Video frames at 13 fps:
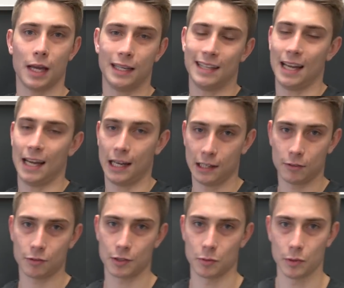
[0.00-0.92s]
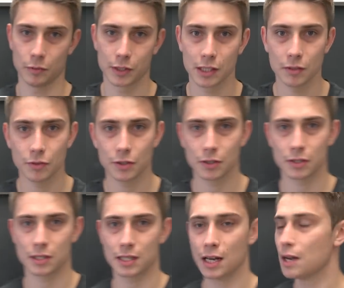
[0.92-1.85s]
at the nth derivative, you
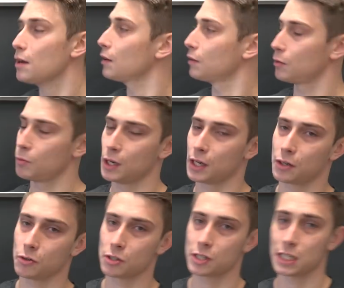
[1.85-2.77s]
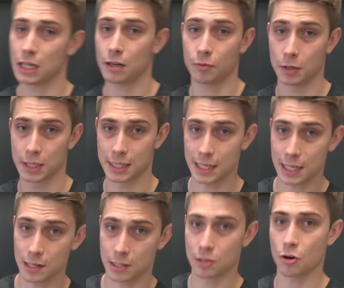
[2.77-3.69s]
could say, we are going to see if we
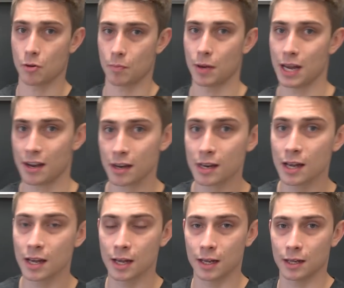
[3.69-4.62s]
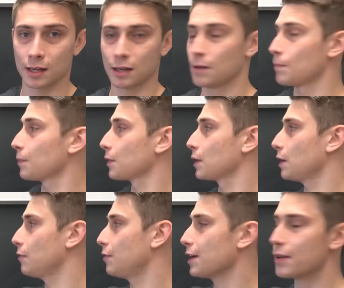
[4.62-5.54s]
see a certain pattern
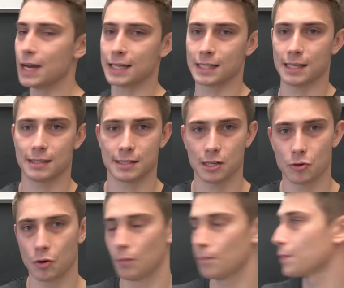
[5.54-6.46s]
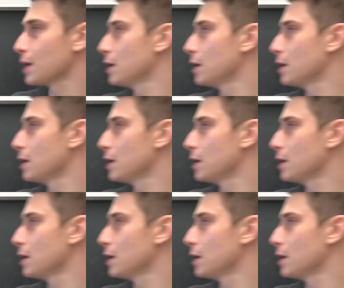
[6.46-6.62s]
evaluated at zero.